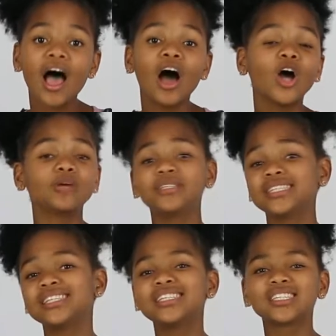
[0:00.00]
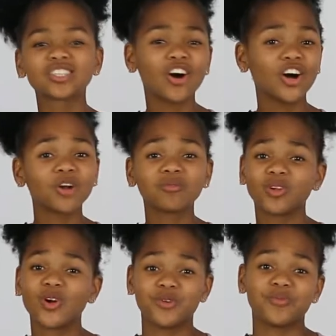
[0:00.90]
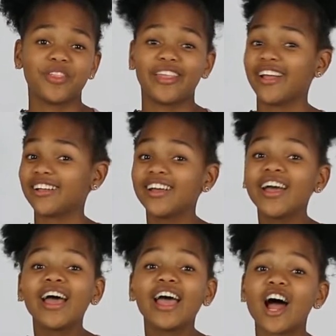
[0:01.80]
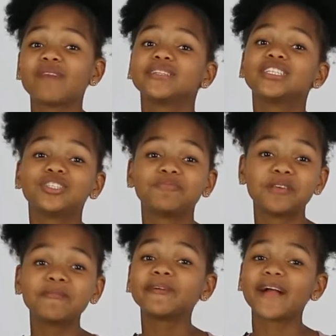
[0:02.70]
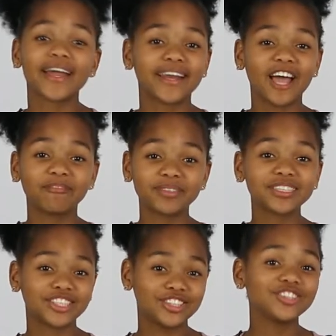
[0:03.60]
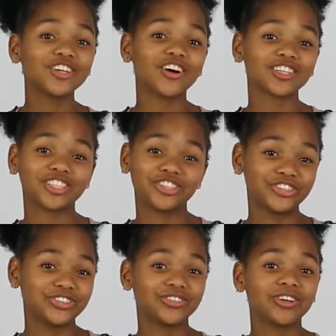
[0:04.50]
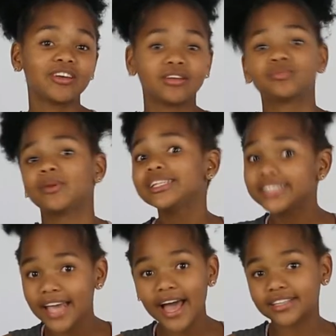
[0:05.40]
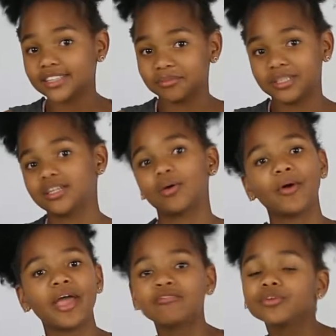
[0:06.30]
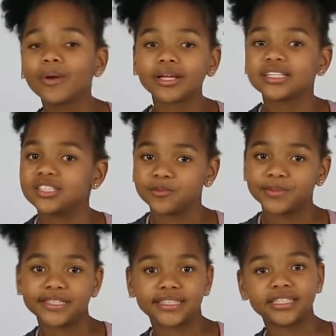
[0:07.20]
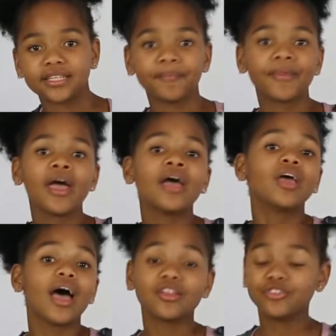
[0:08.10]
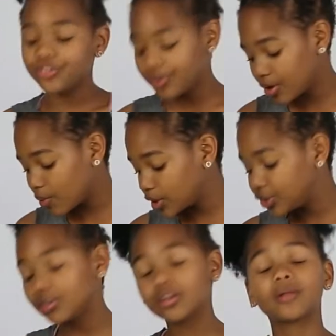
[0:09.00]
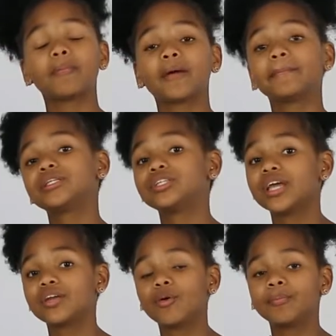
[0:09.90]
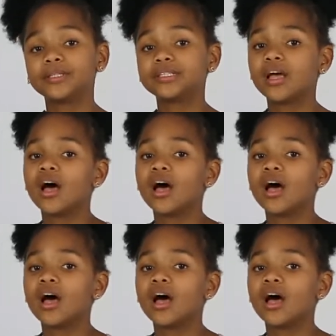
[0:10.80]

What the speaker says: Obesity is a horrible thing. It happens to people and it happens to dogs too, as well as cats. I mean, everyone gets obesity. And you don't want your little puppy to get obese.